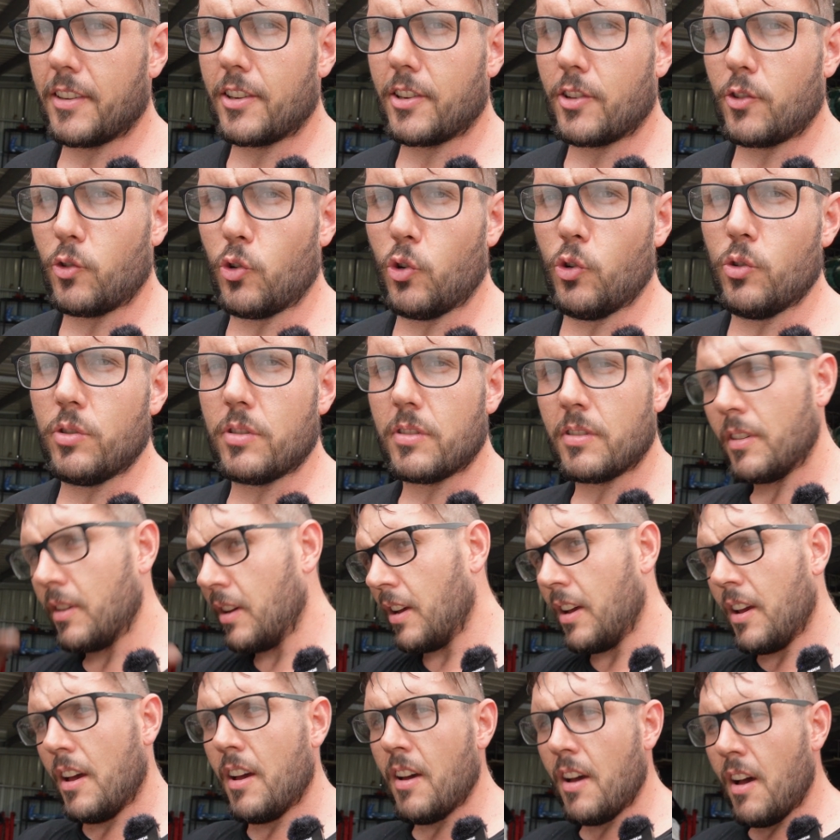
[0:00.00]
crews,
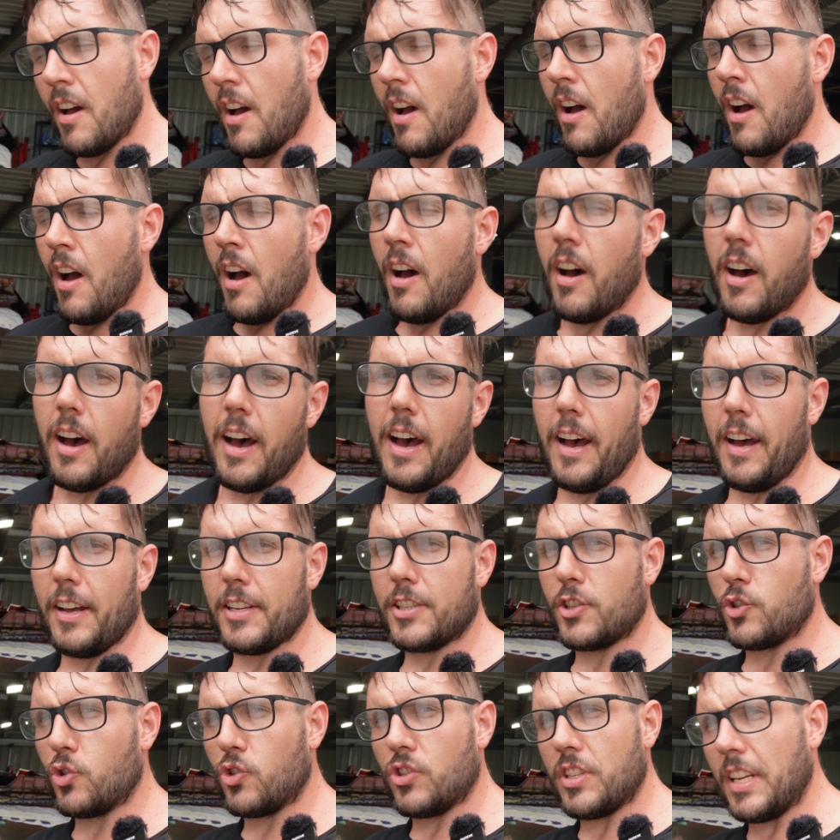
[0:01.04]

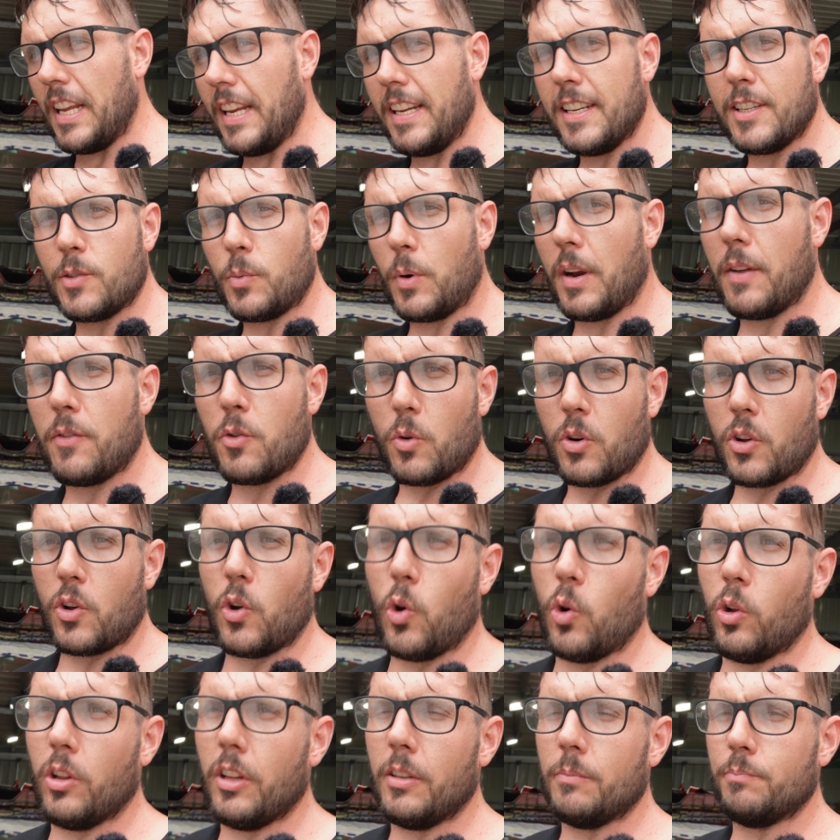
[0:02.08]
scenes, whatever you want to
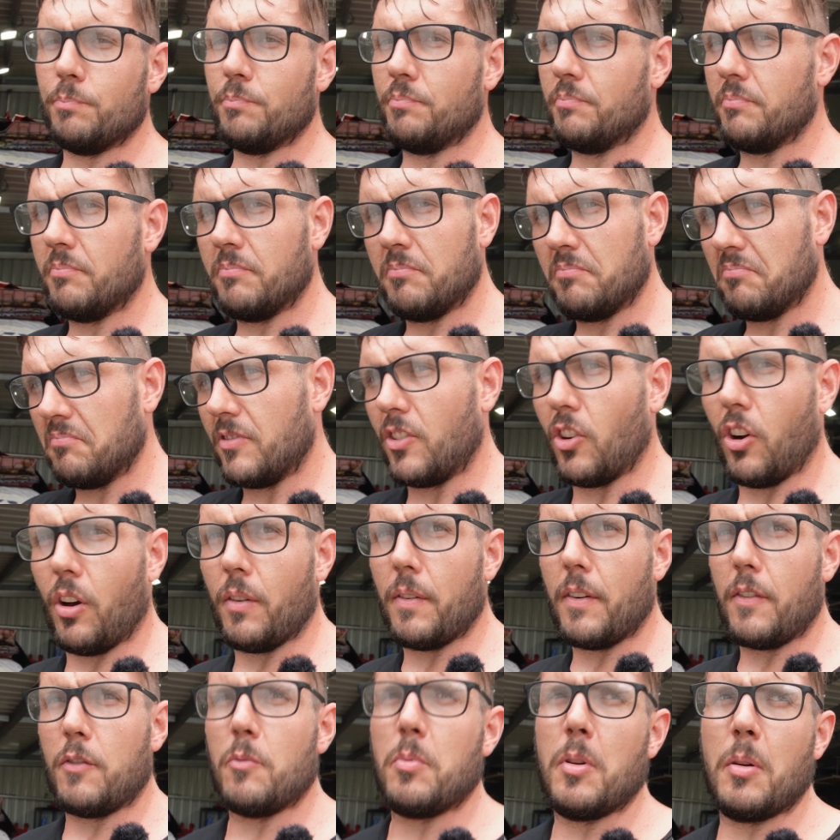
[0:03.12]
call it, that
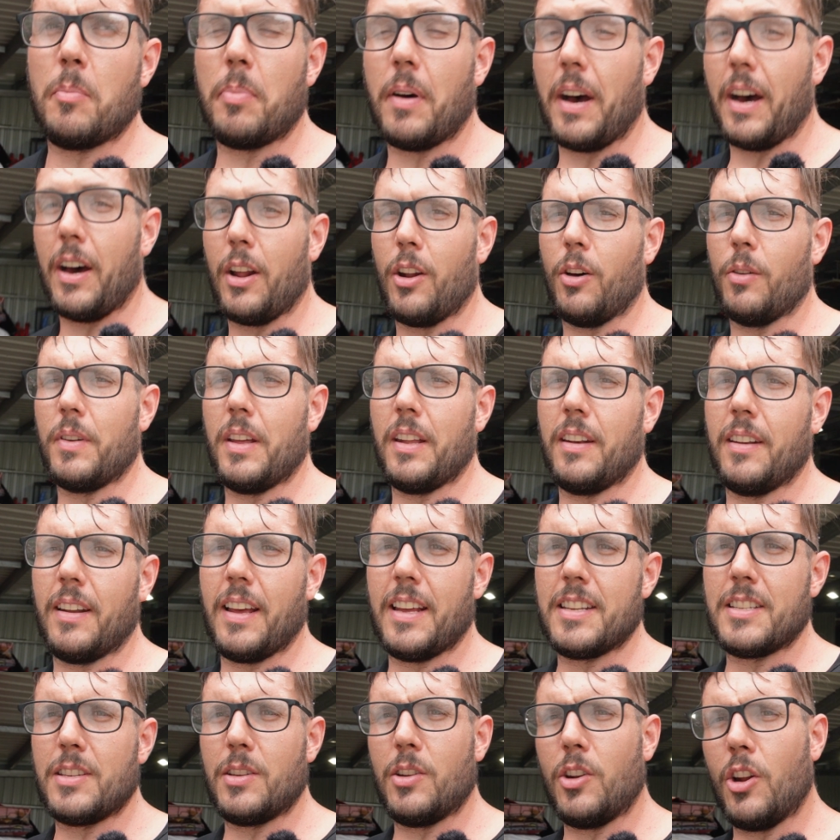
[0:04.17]
I've ever been a part of. And
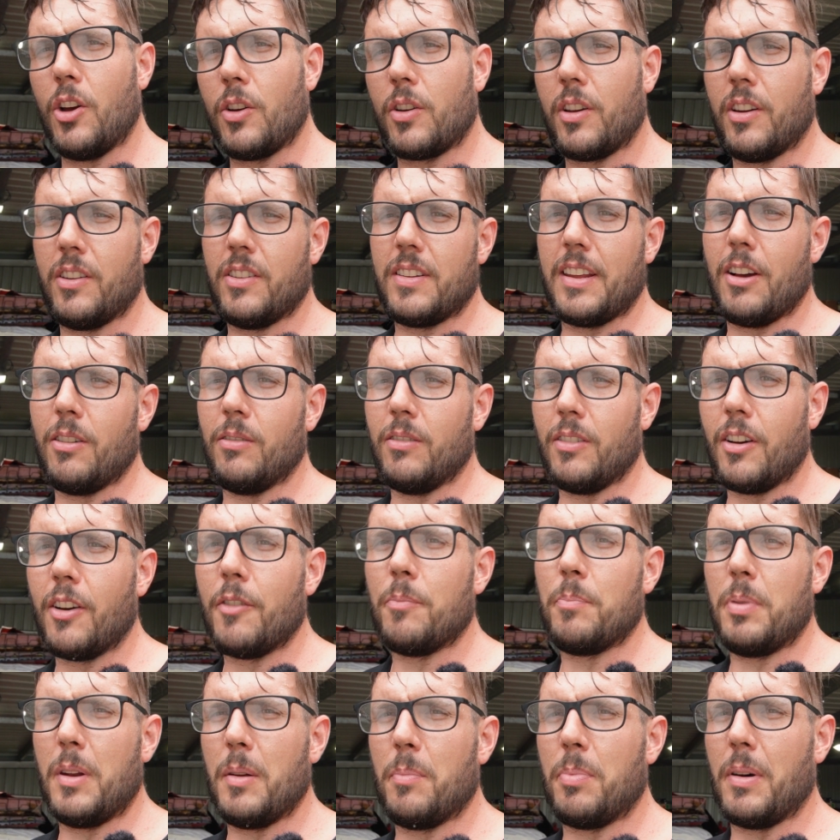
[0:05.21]
as you can tell,
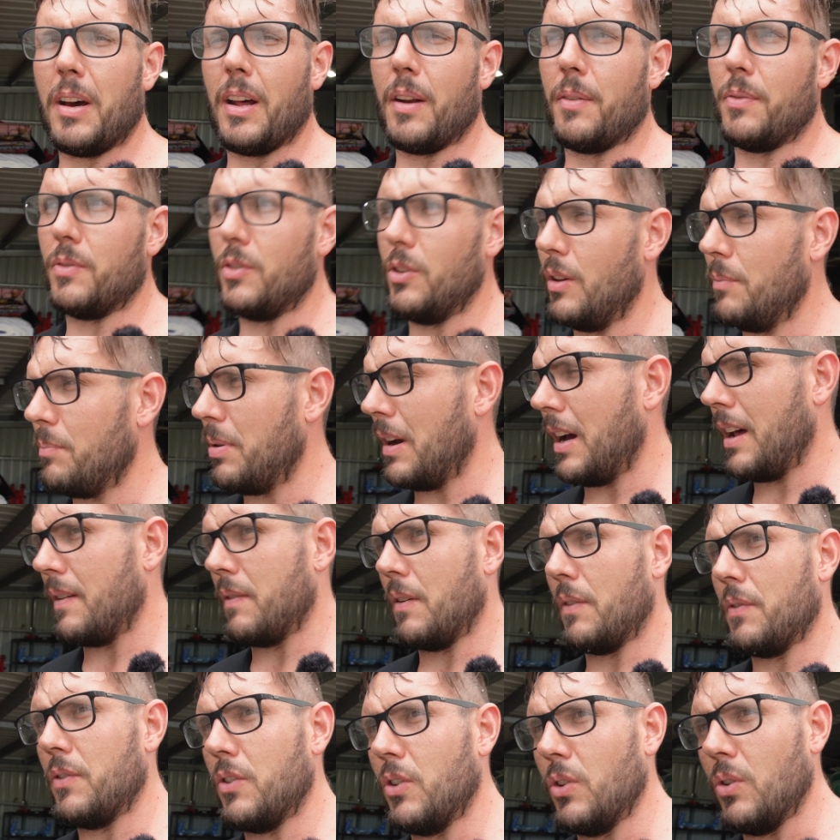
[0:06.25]
I've been a part of
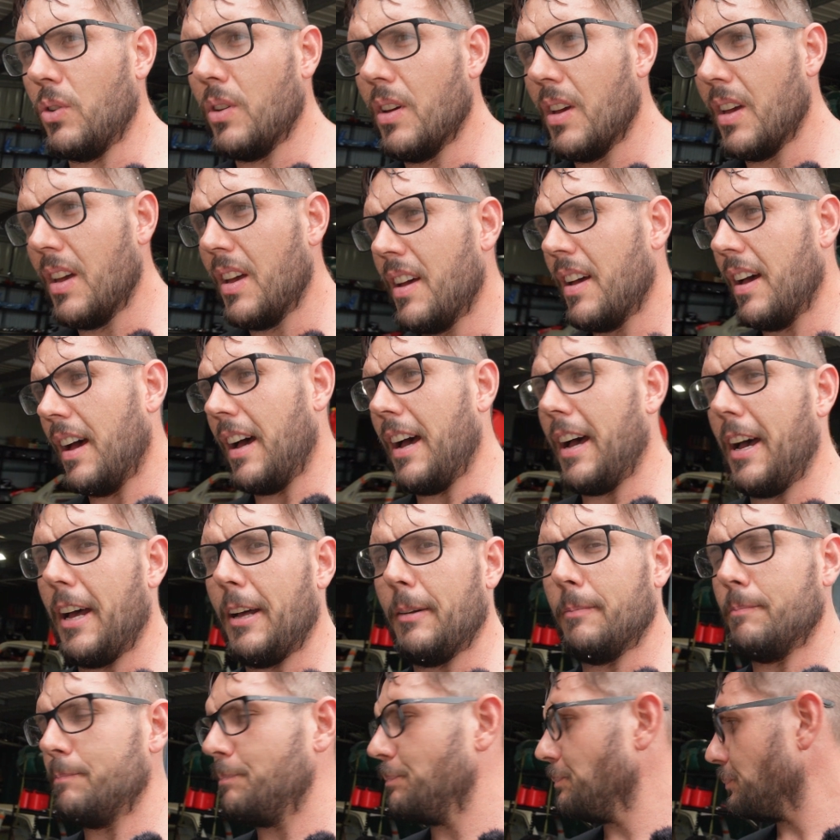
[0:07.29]
a few.
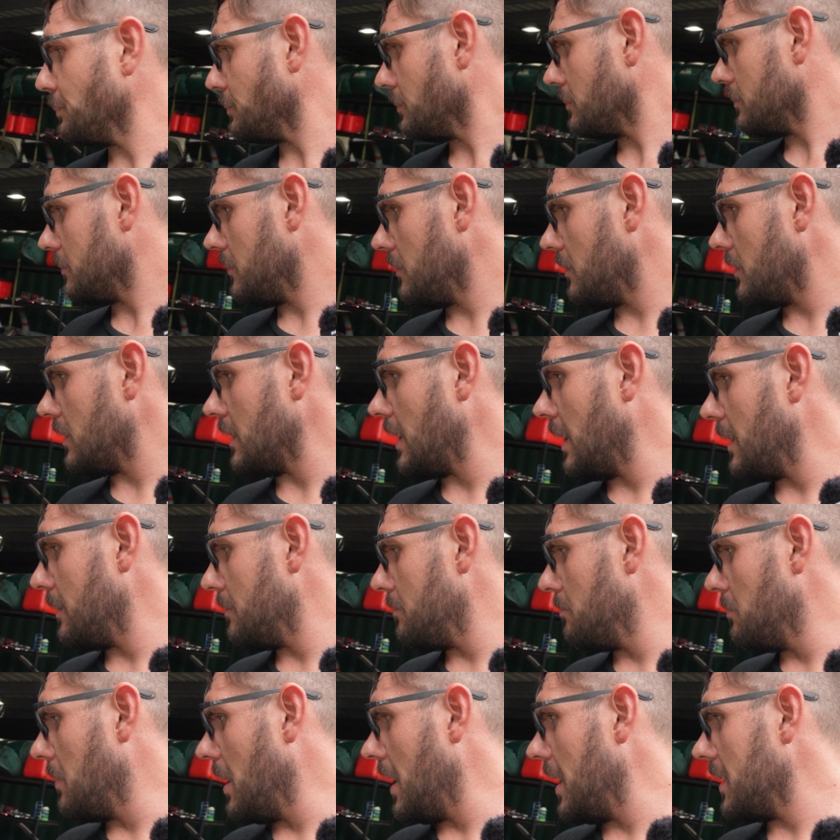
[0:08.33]

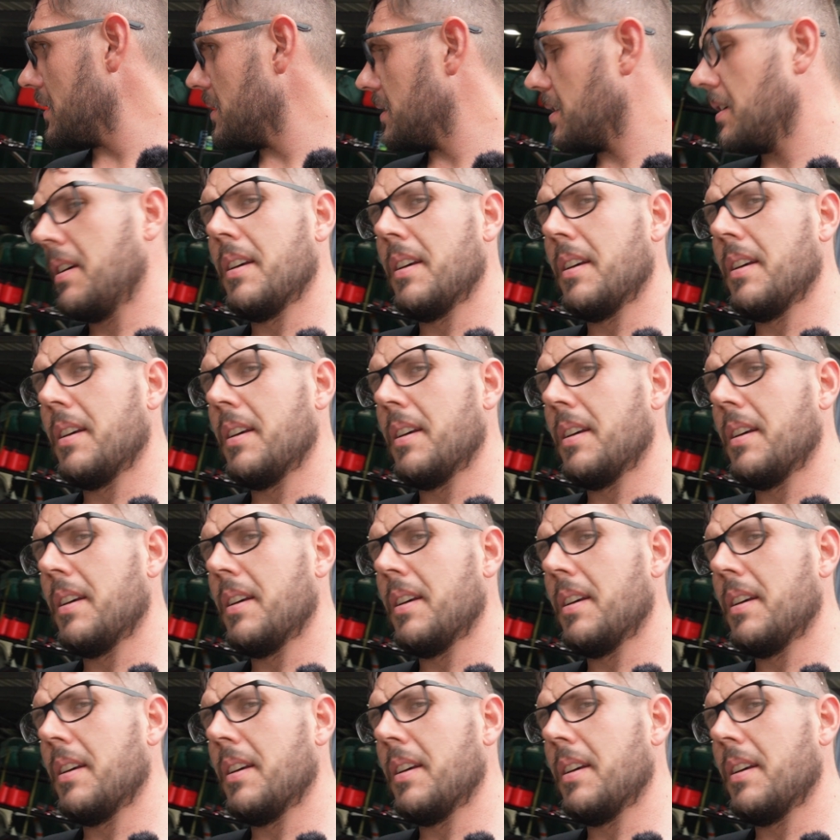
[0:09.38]
But